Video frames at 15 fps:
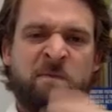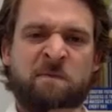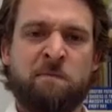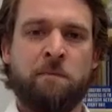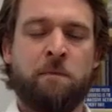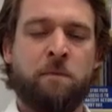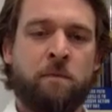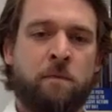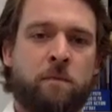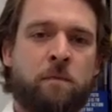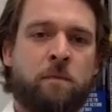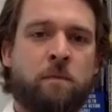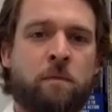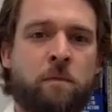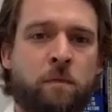
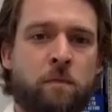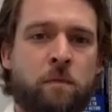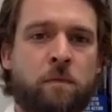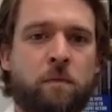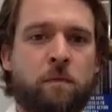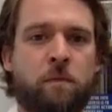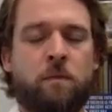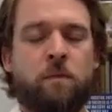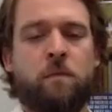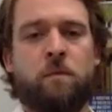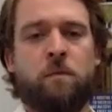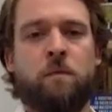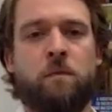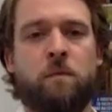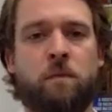
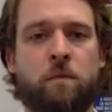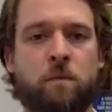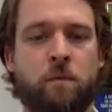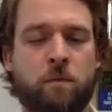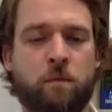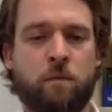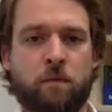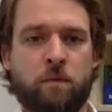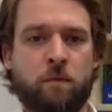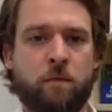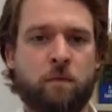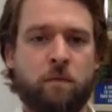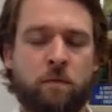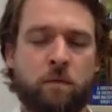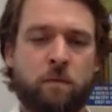
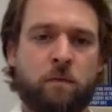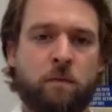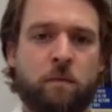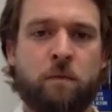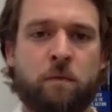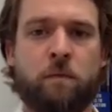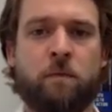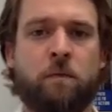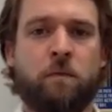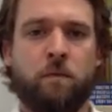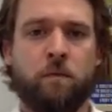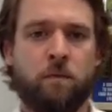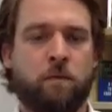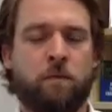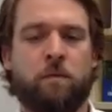
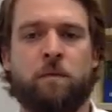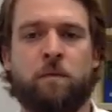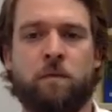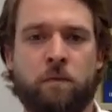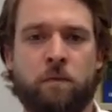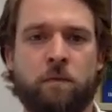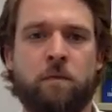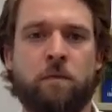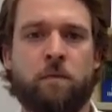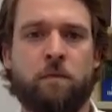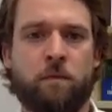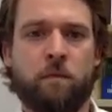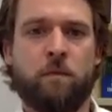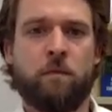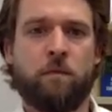
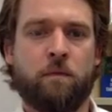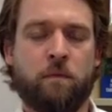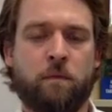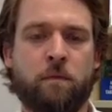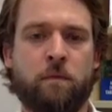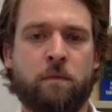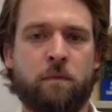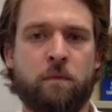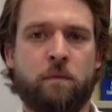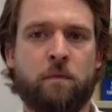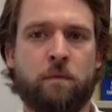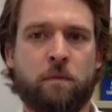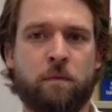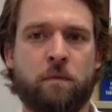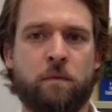
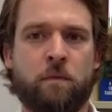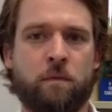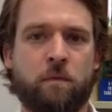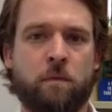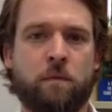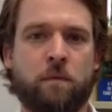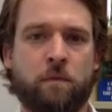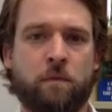(silent)